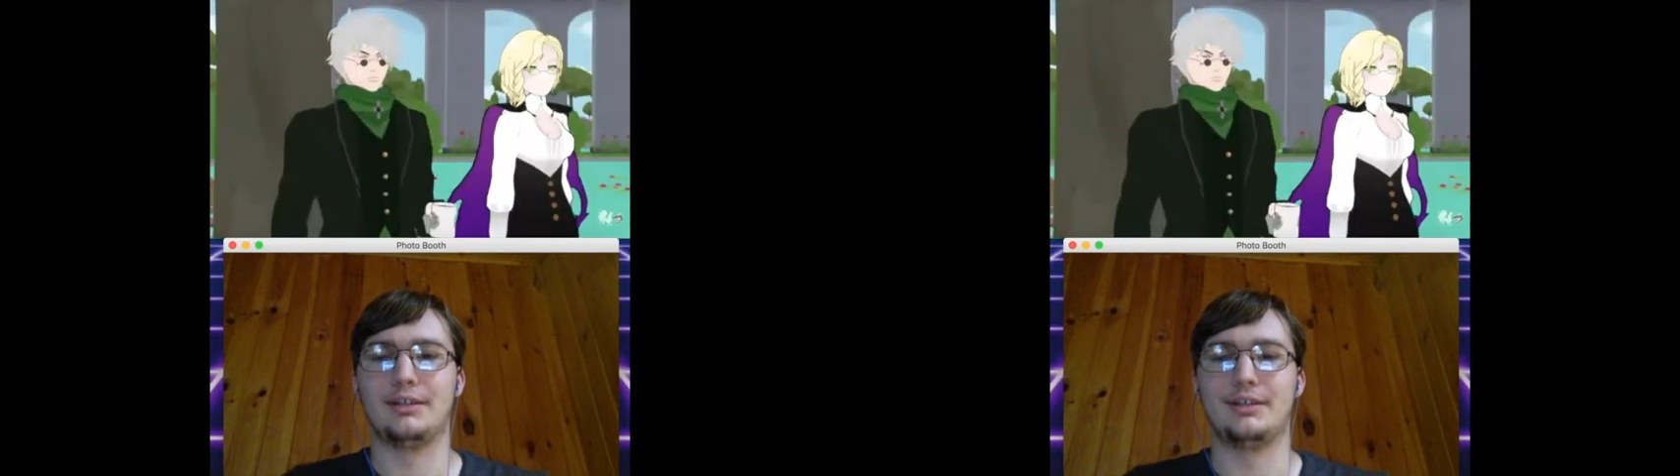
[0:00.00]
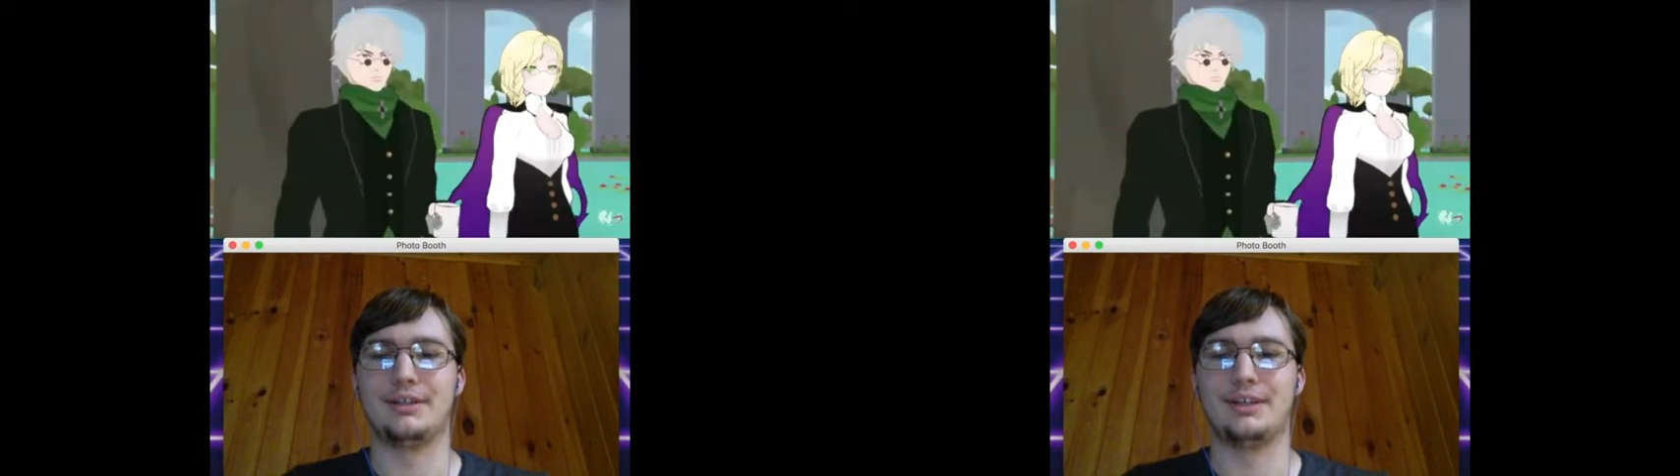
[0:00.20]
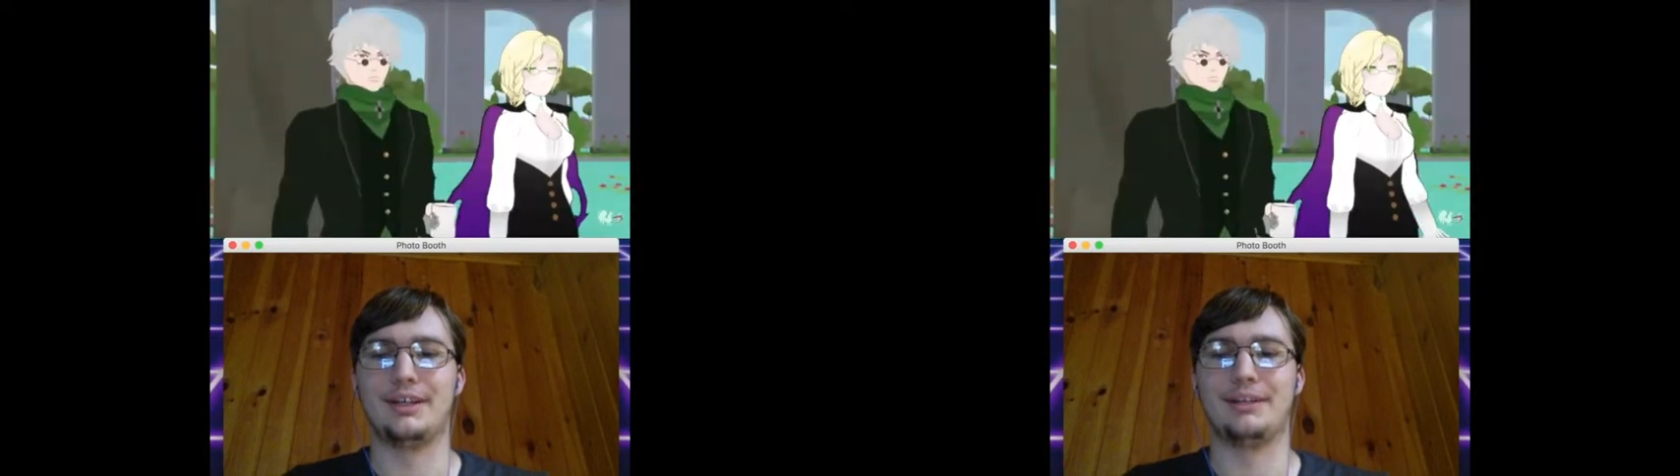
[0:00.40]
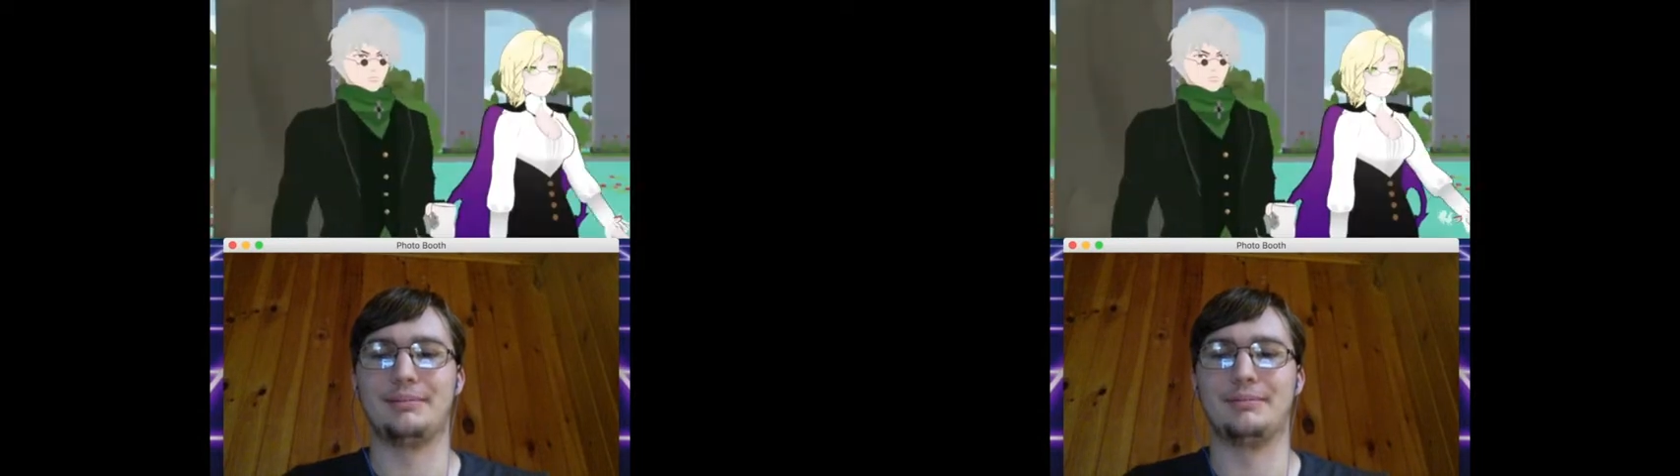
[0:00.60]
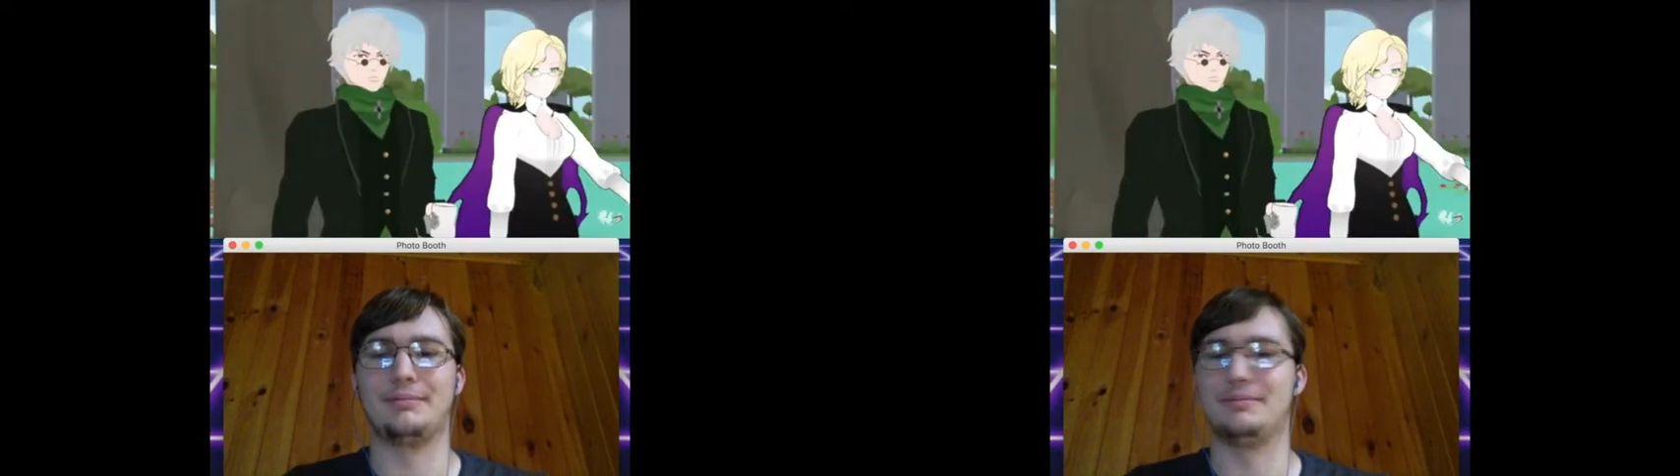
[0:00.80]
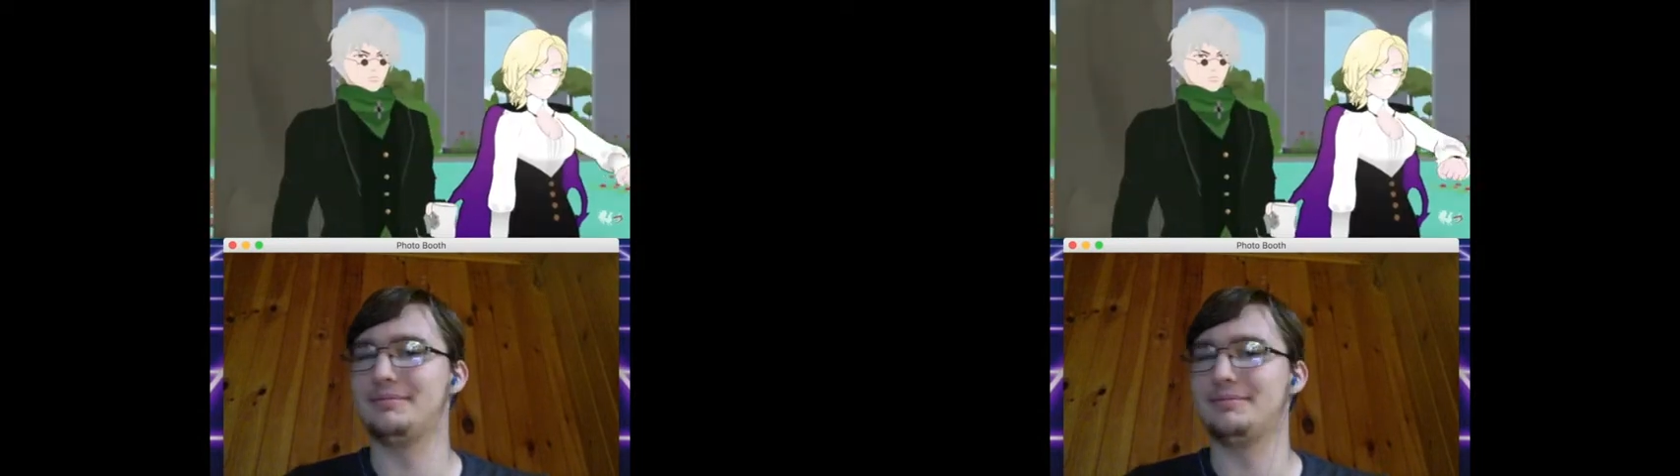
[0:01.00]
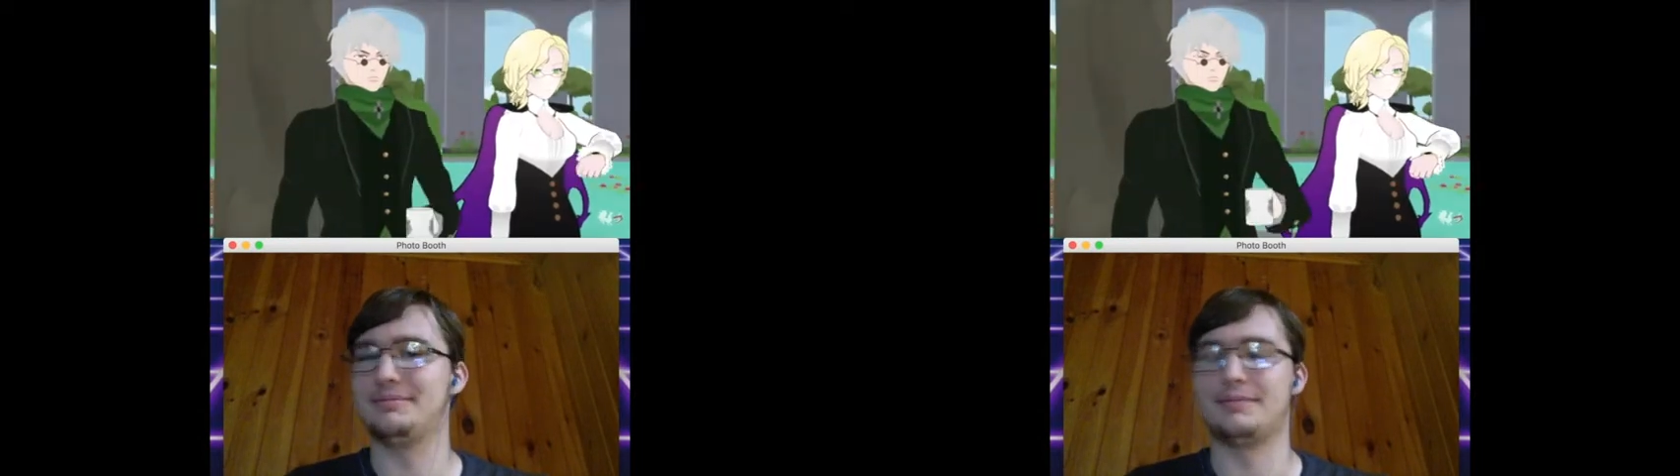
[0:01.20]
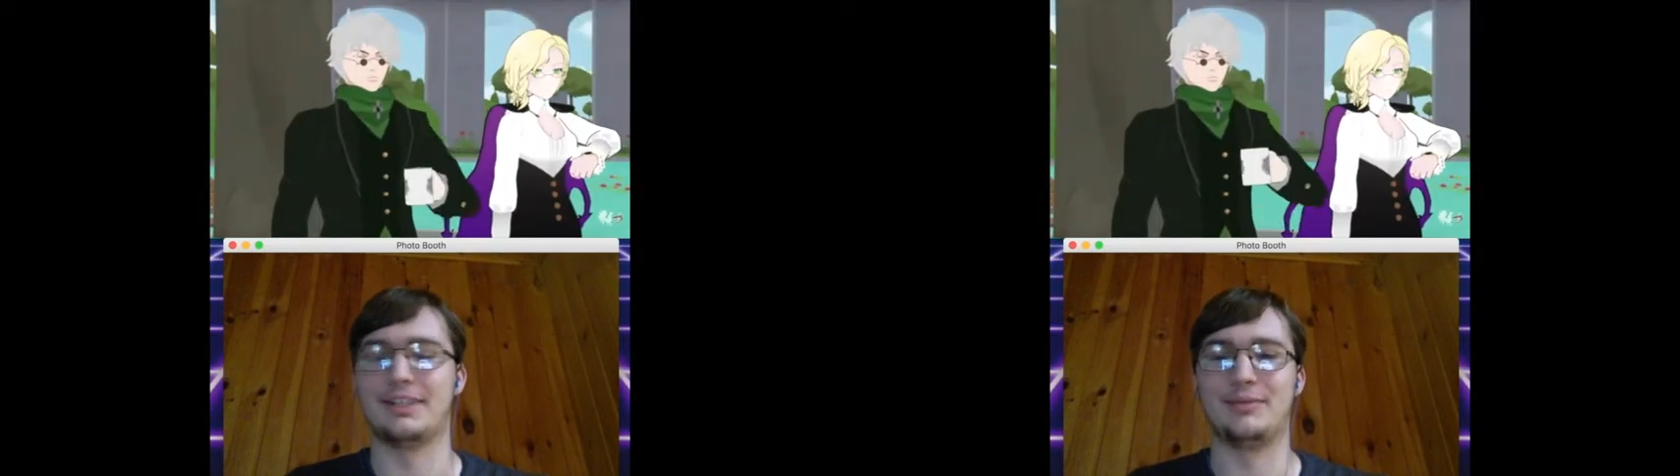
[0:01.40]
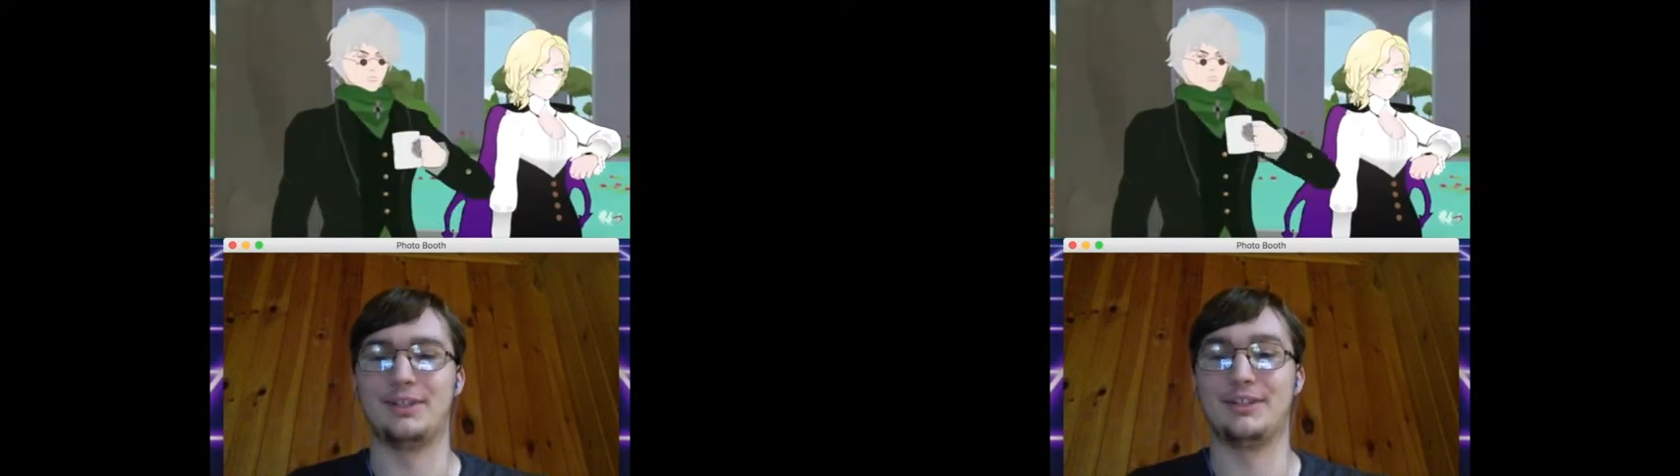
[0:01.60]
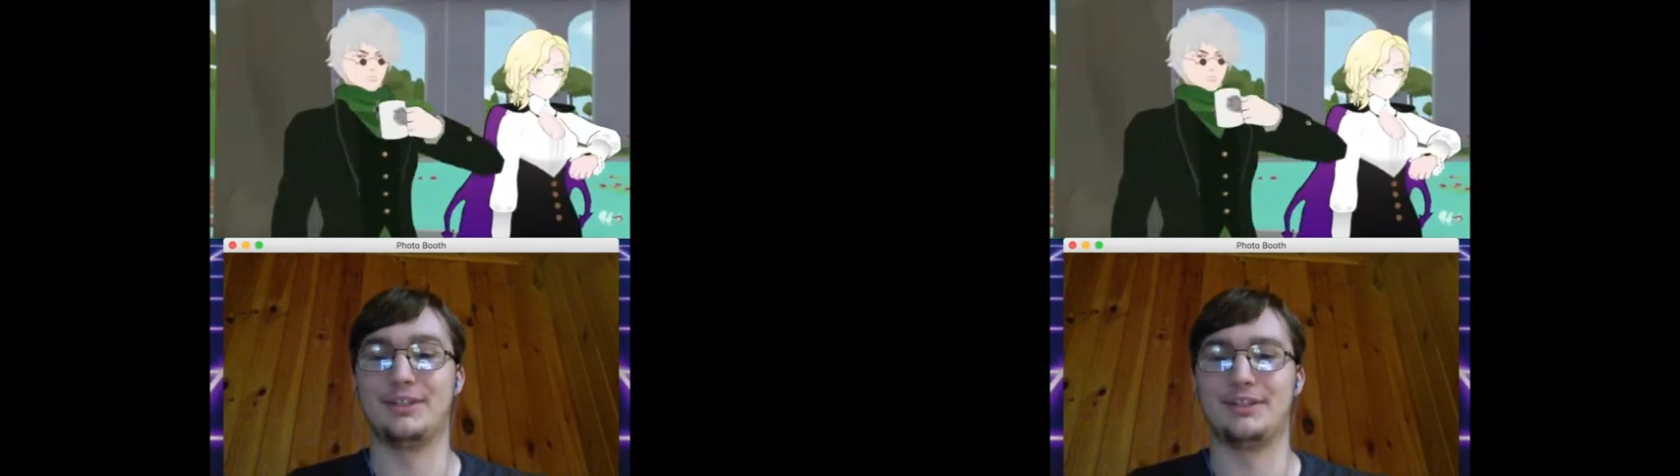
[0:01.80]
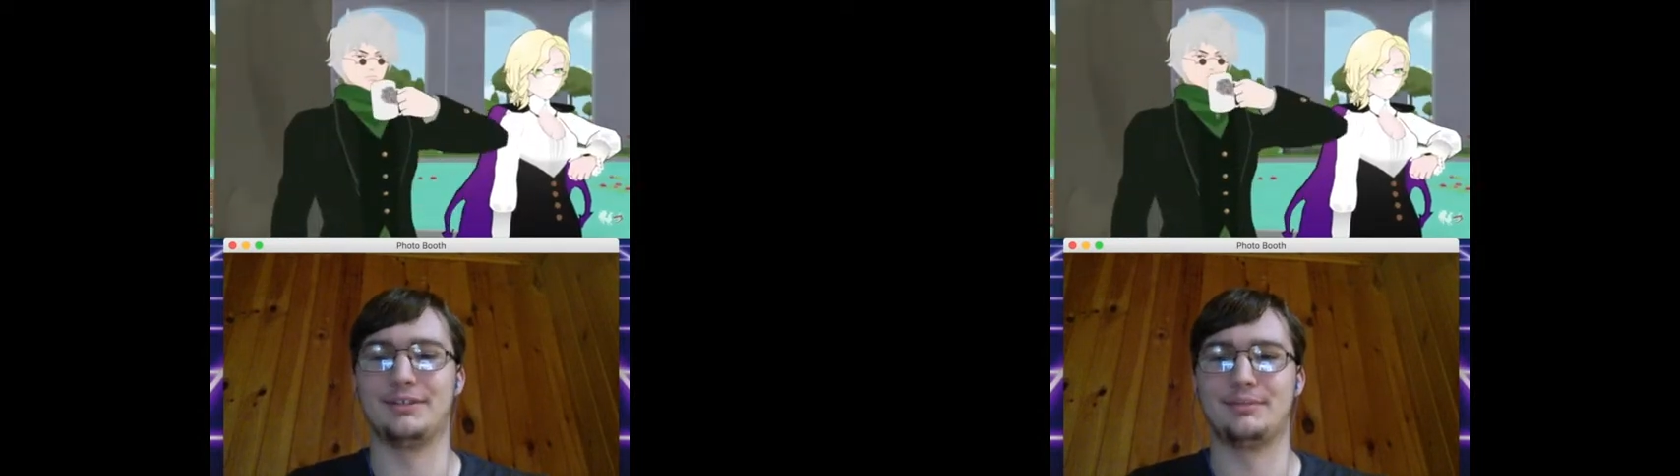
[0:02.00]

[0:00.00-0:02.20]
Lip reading: Yeah, I've been there.